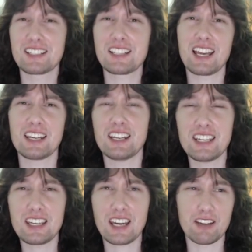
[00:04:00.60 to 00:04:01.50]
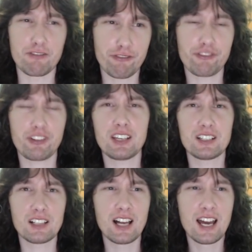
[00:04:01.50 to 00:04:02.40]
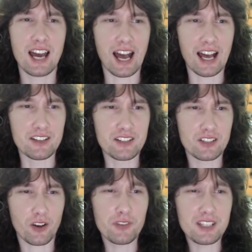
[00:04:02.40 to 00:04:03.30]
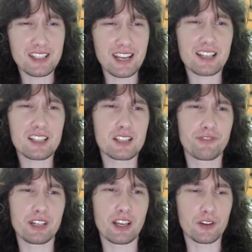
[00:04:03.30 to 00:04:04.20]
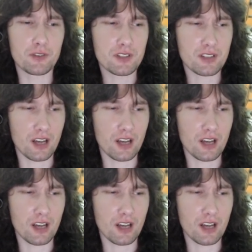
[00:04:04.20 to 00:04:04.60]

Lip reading: technique and feel. And on these analysis videos,